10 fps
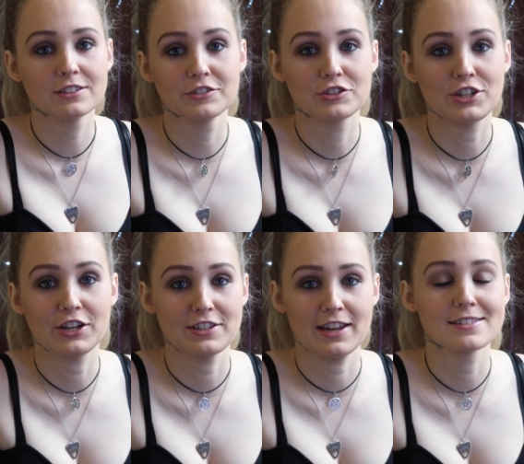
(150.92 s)
she
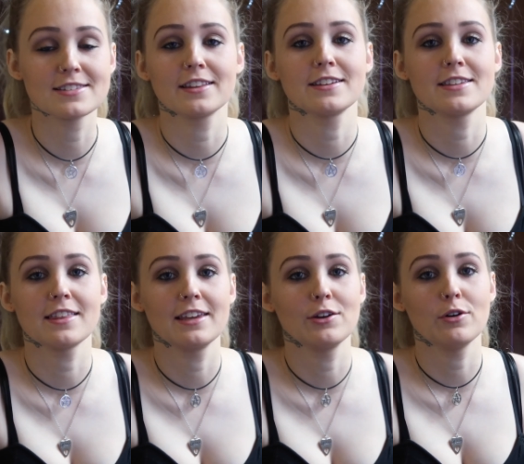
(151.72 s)
could instantly see
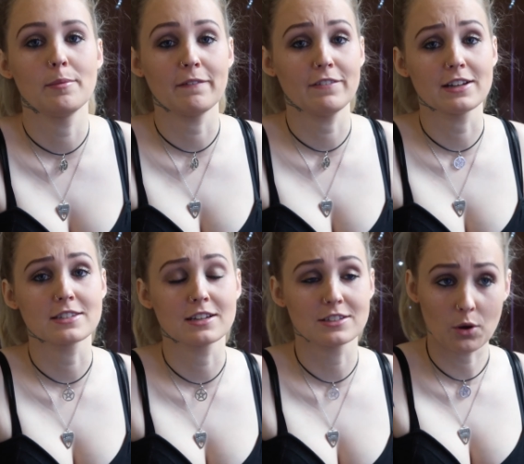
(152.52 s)
the guilt on my face
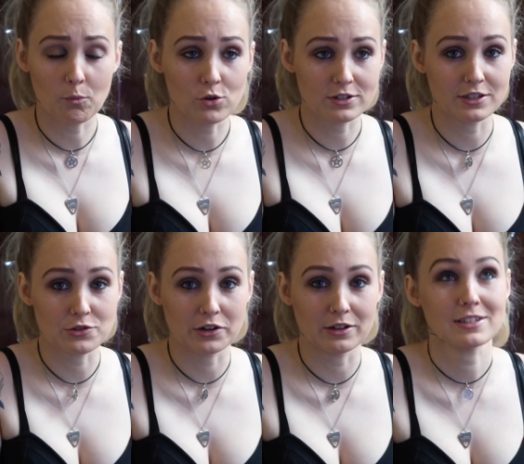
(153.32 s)
because I walked in the
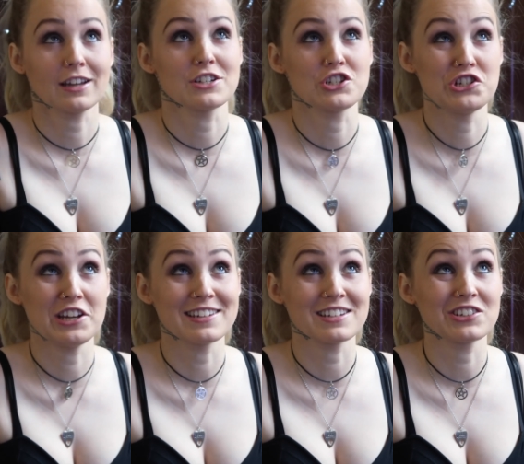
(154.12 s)
door and I was like,
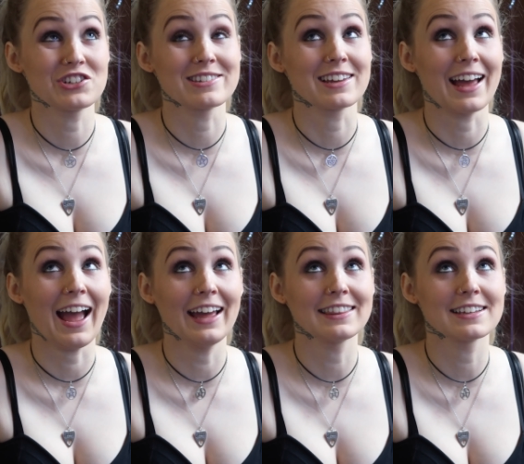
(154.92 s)
shit, she's gonna
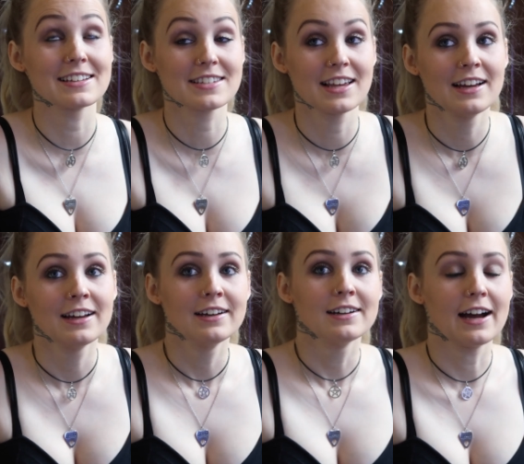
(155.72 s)
hate this.
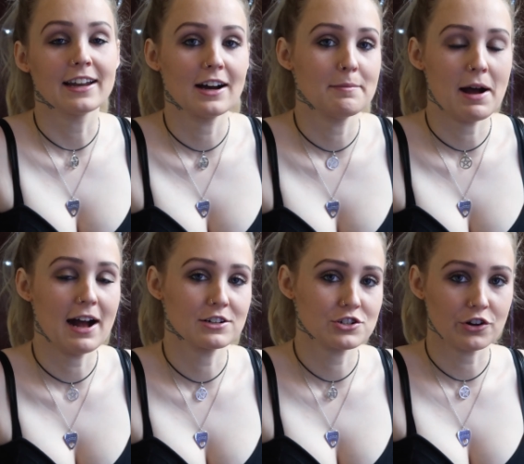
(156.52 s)
And I
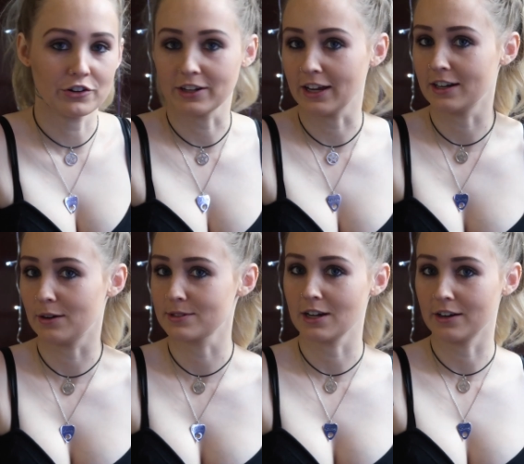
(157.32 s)
hadn't shown her yet and
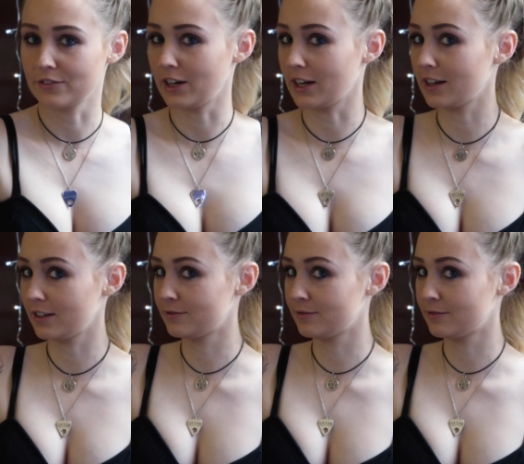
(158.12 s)
I was kind of like,